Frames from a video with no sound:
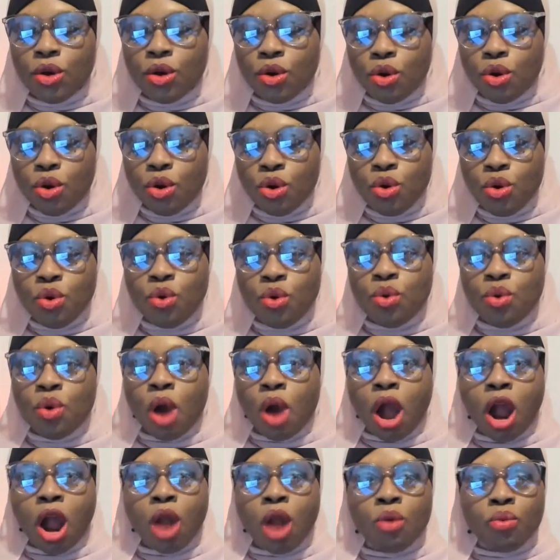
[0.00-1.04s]
who
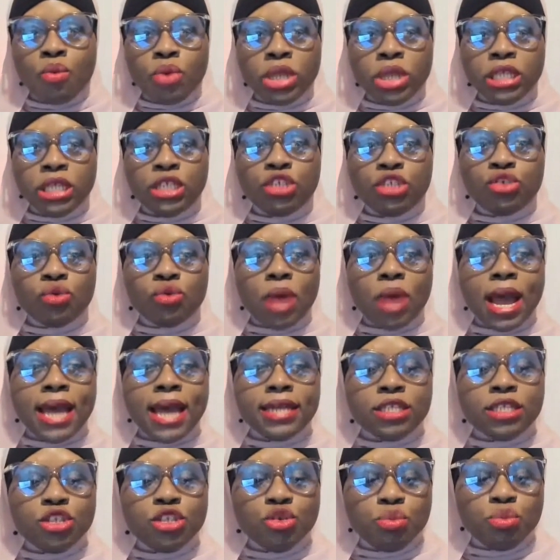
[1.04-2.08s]
are really
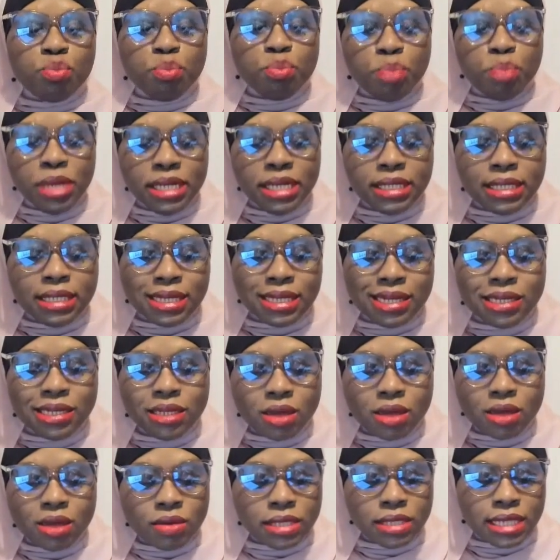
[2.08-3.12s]
trying to be 10
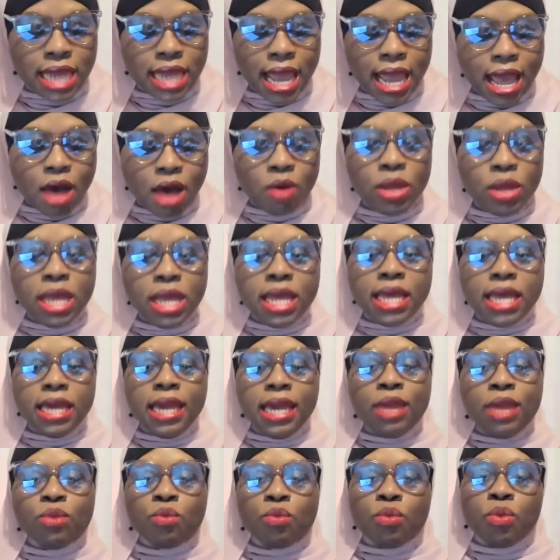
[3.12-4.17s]
toes down
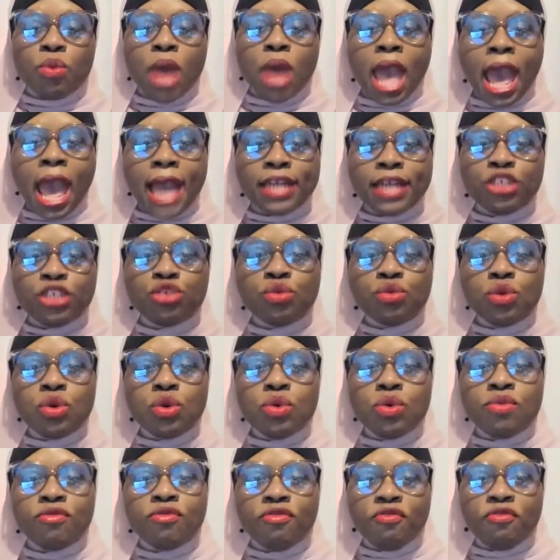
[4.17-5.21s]
in
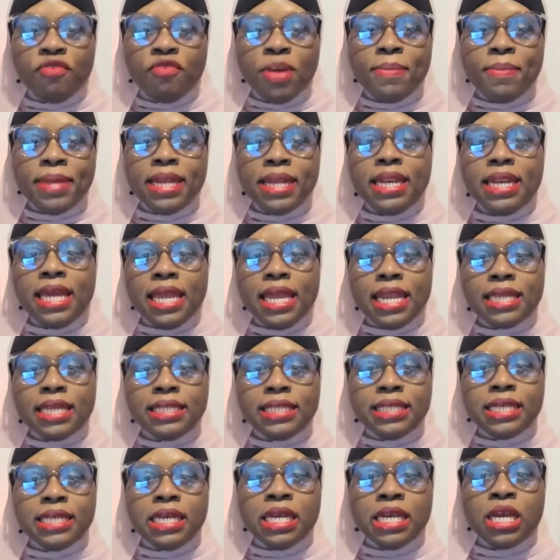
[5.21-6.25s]
actual
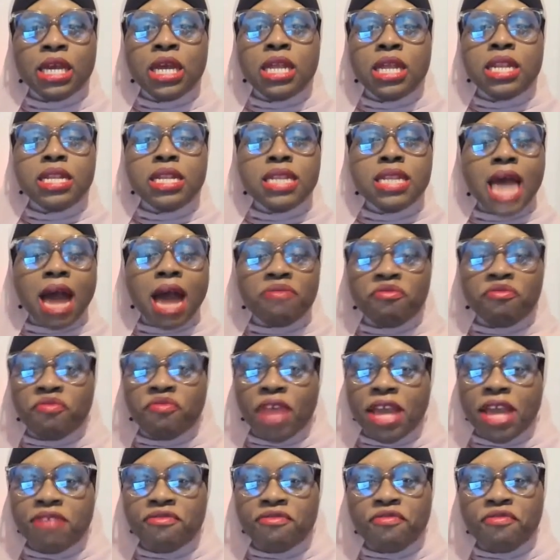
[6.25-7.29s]
femininity, not
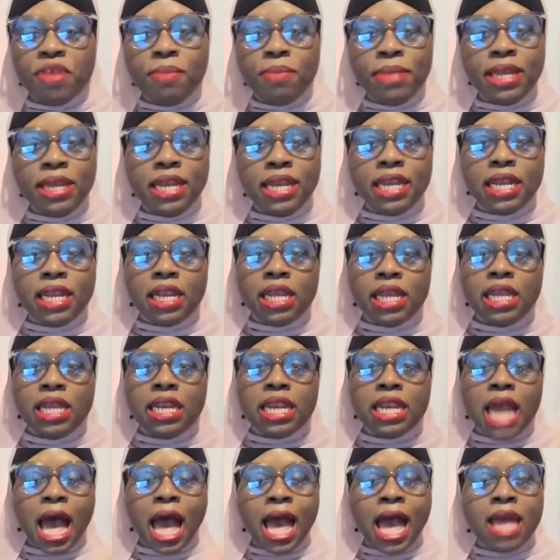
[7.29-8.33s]
fake femininity,
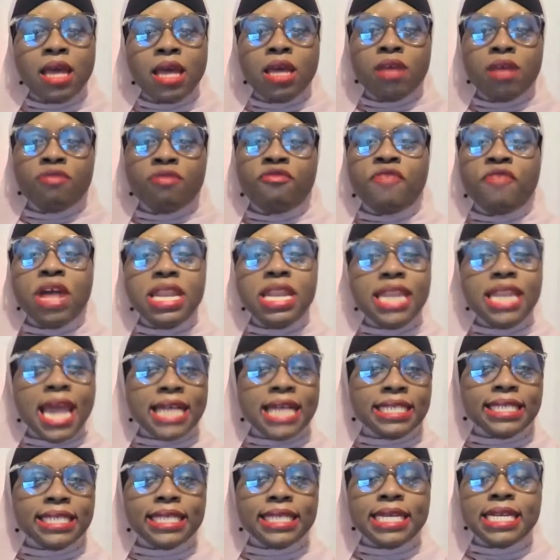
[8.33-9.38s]
not
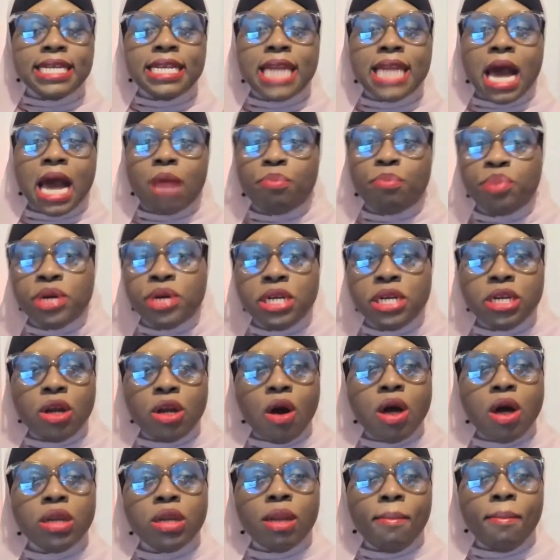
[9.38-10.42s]
finessing, not putting
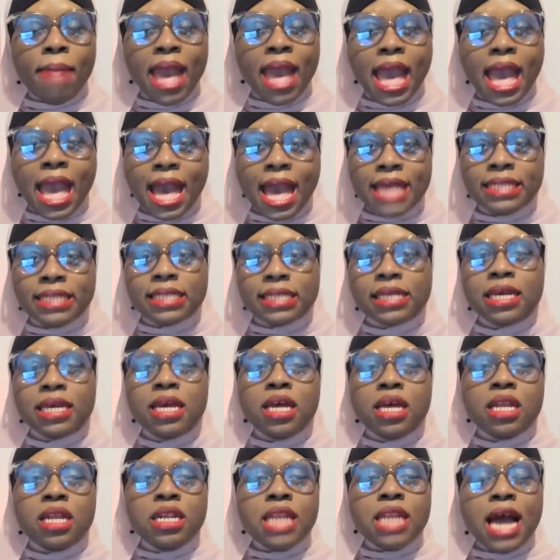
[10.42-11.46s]
on the mask,
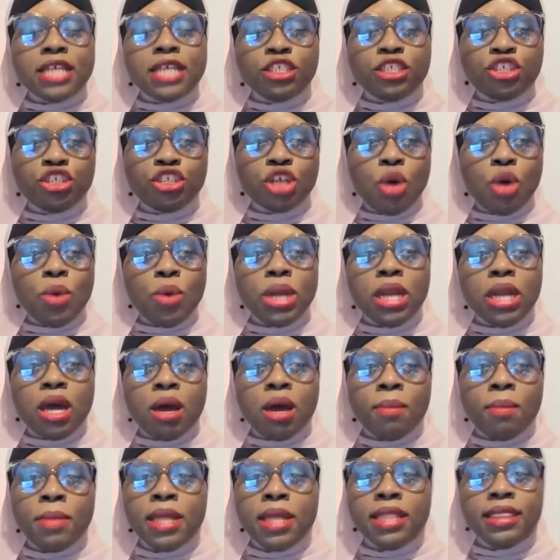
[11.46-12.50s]
not showing
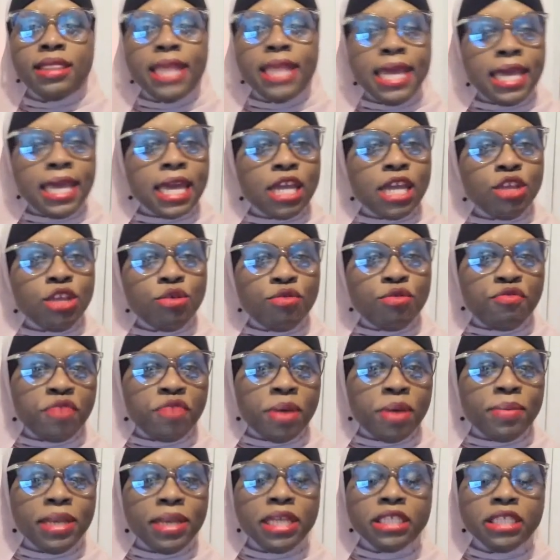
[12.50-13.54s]
up thinking you
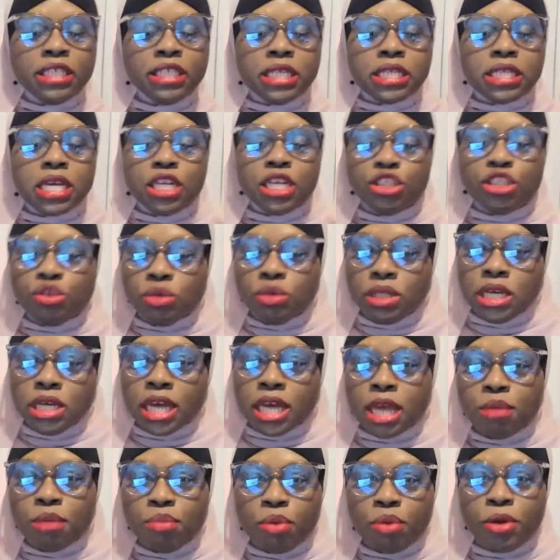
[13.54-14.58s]
feminine just because you're
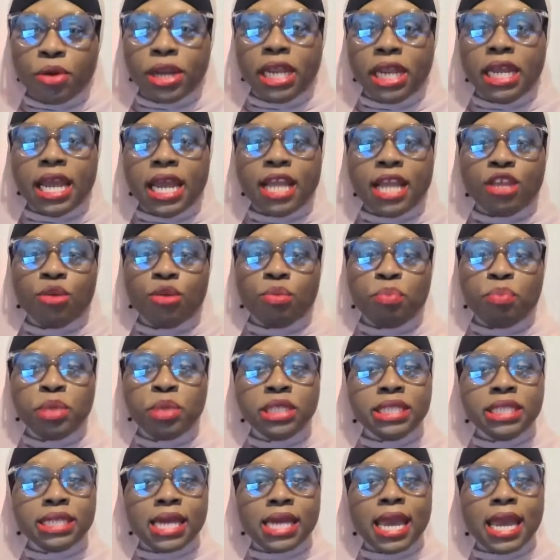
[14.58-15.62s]
looking pretty and you
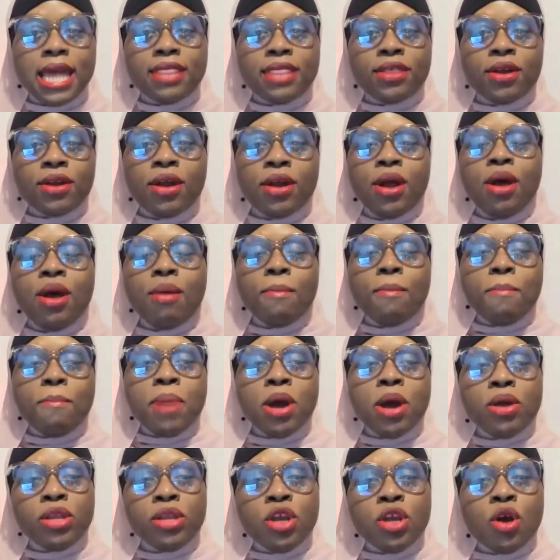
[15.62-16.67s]
put together,
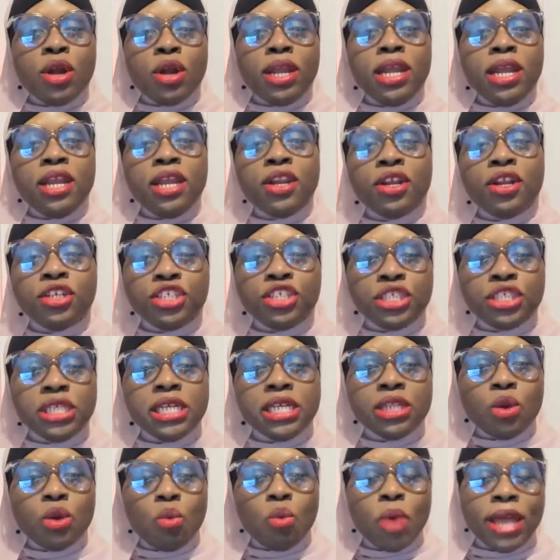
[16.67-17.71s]
but your energy
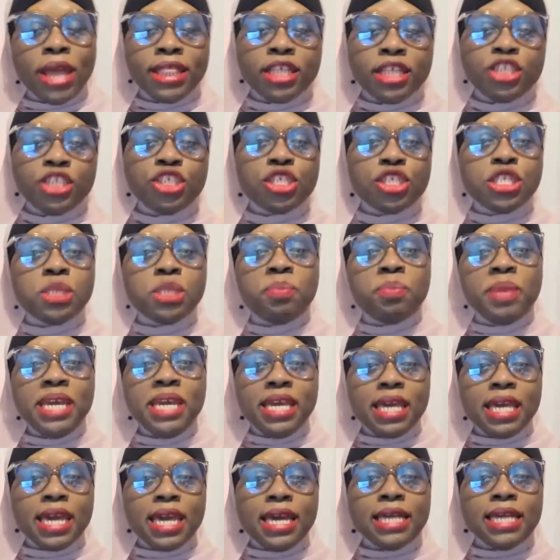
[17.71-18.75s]
and the way that you're
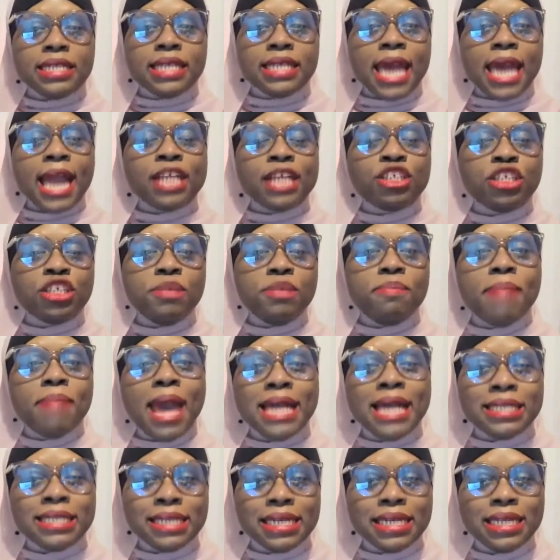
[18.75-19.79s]
speaking is actually
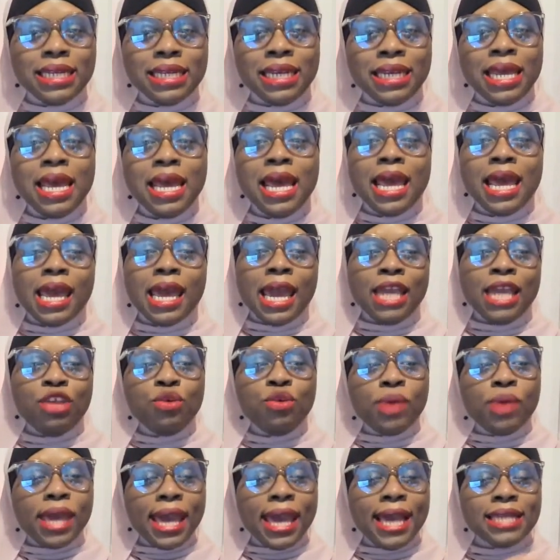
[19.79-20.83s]
masculine and
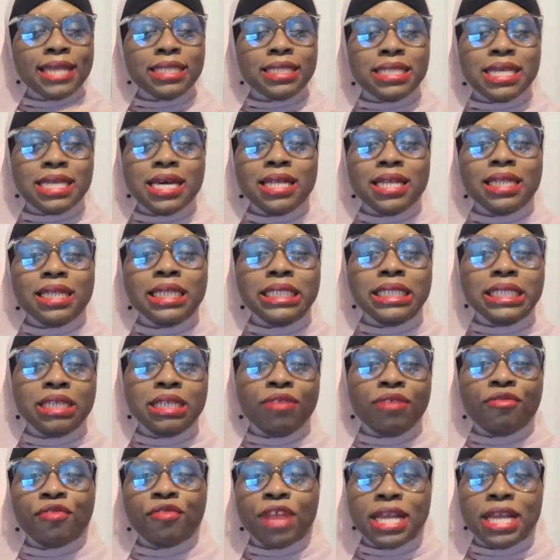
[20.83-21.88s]
you can't tell the
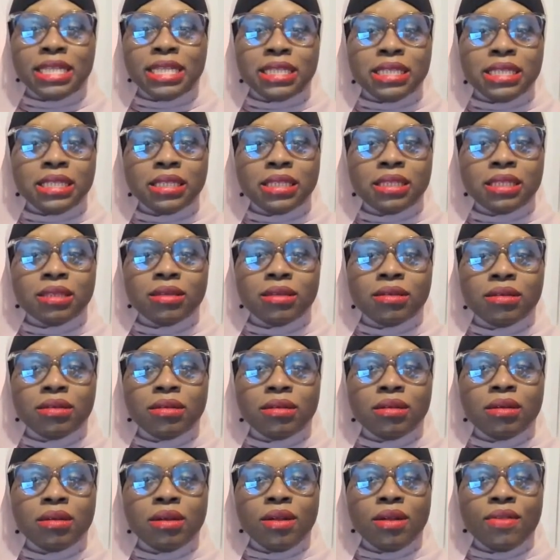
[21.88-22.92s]
difference,
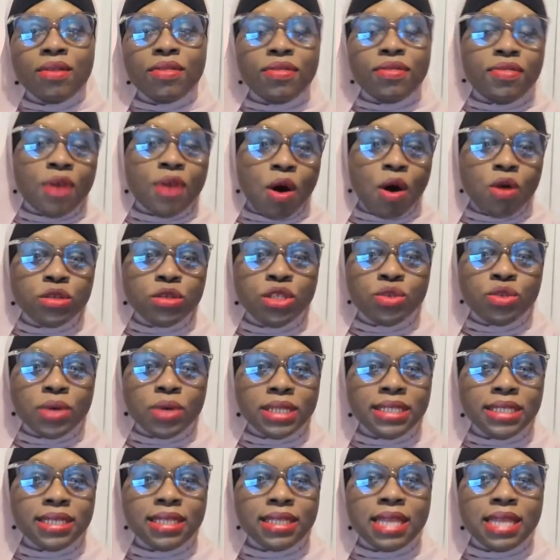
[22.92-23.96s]
those
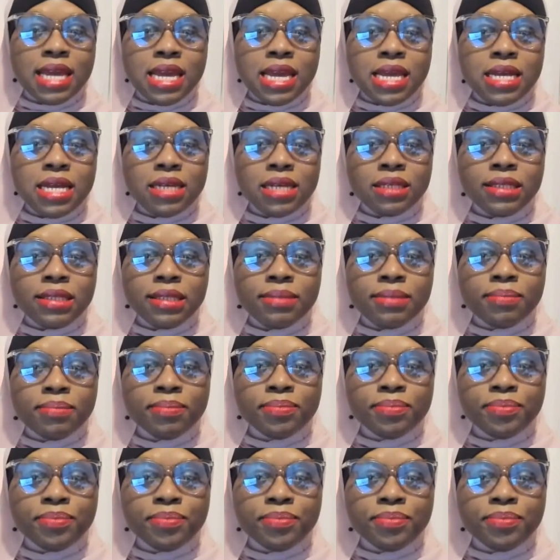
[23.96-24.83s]
sorts of things.